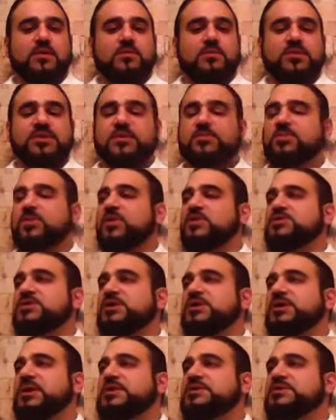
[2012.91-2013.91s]
But the
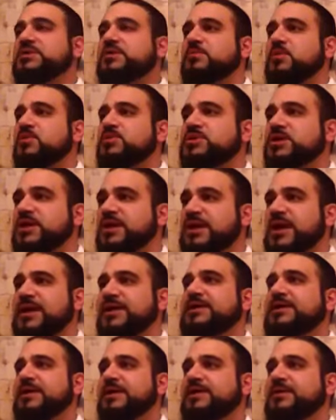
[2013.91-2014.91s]
person that's the most
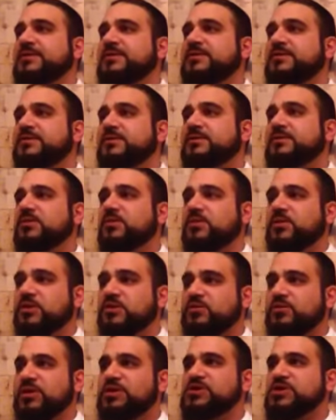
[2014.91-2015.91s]
connected or the
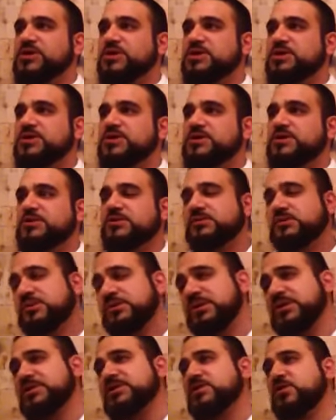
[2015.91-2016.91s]
richest
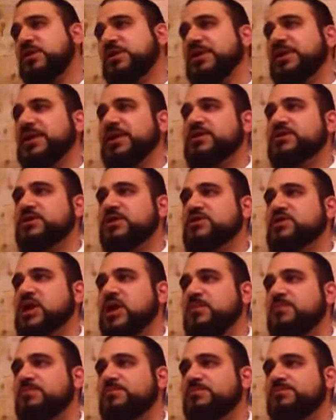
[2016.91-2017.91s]
is the one that gets the
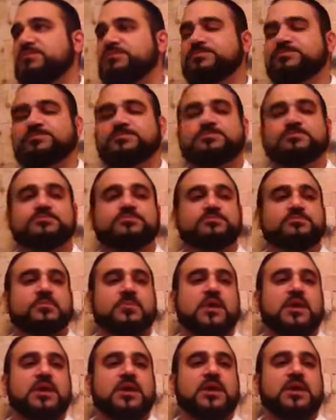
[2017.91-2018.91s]
job.
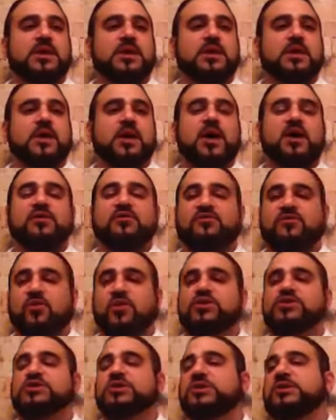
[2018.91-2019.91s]

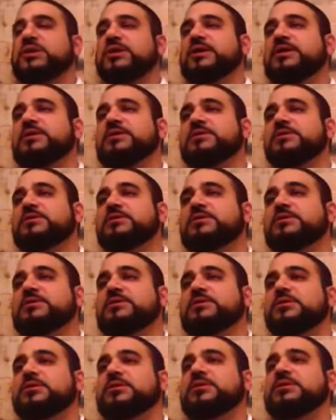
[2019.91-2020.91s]
Unfortunately,
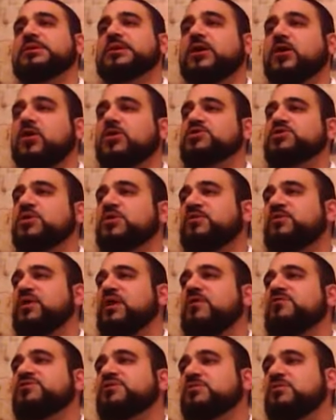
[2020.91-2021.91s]
that also
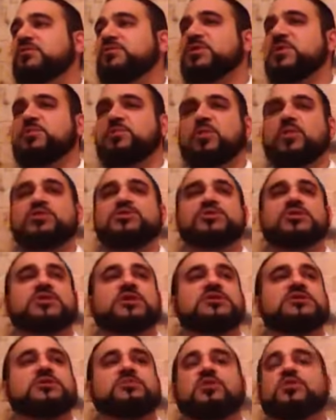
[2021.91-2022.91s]
involves the person
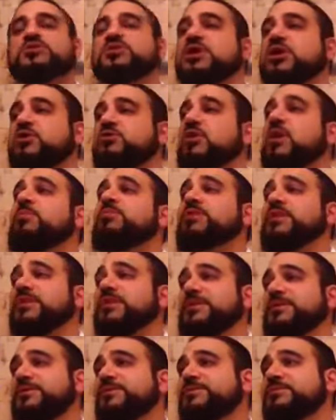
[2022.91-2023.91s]
that's the most
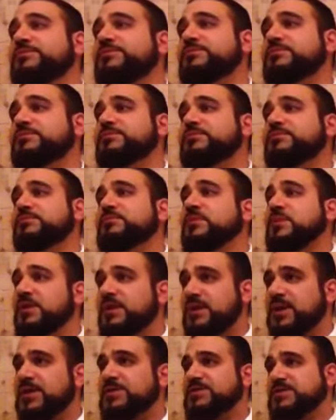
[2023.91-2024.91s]
corrupted
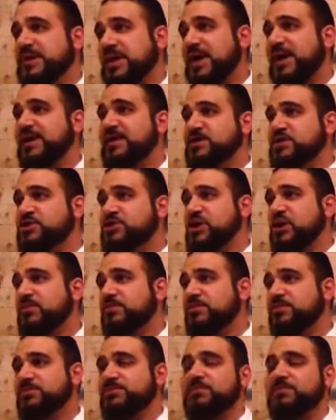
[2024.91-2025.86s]
gets the highest job.